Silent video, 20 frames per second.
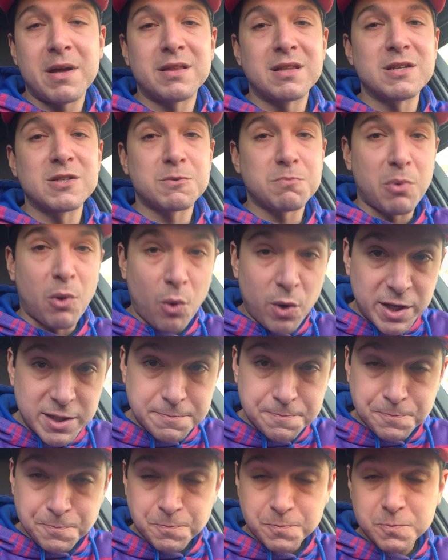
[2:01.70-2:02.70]
at this point.
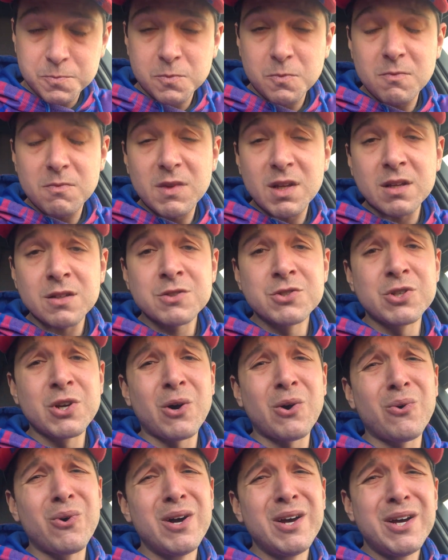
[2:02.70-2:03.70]

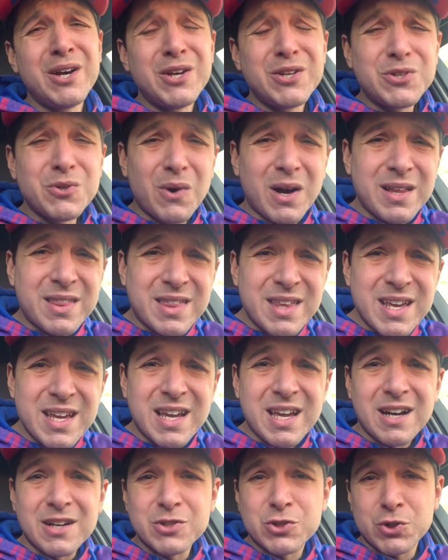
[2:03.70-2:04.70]
So do I
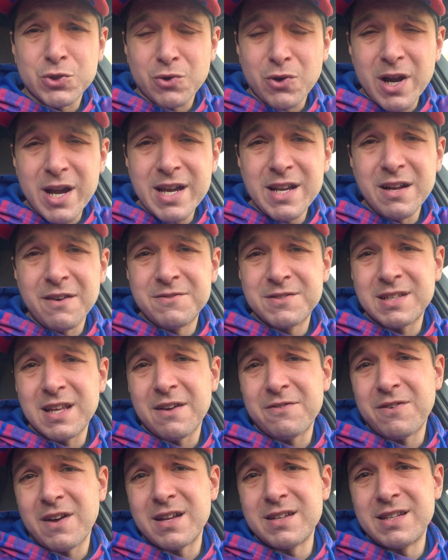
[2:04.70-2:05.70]
think a trade of
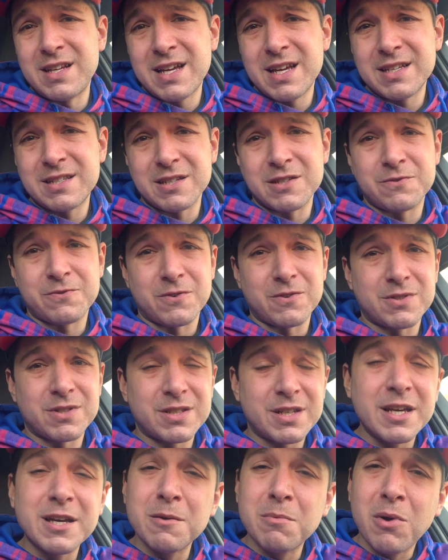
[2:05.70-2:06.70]
Stephon Diggs is
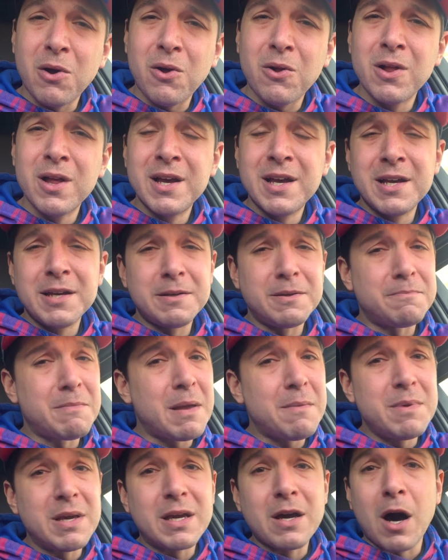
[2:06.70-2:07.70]
foreseeable? You
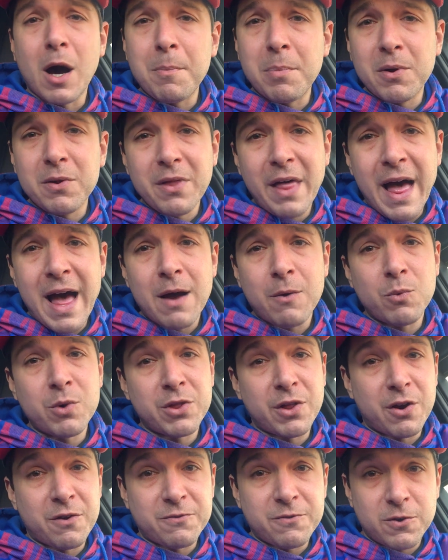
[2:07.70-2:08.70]
maybe couple that
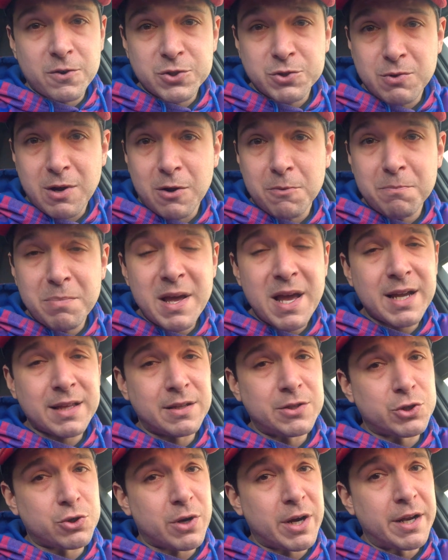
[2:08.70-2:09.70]
with our first round pick
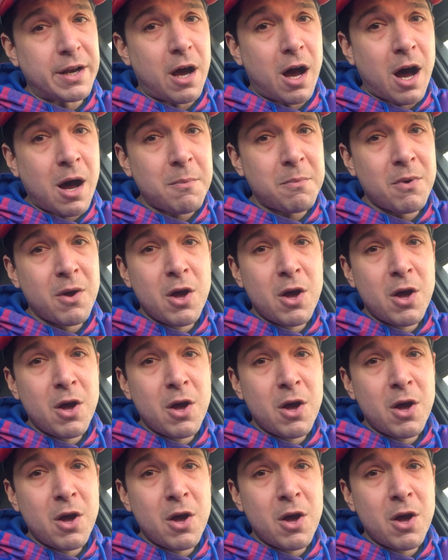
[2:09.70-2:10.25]
to trade up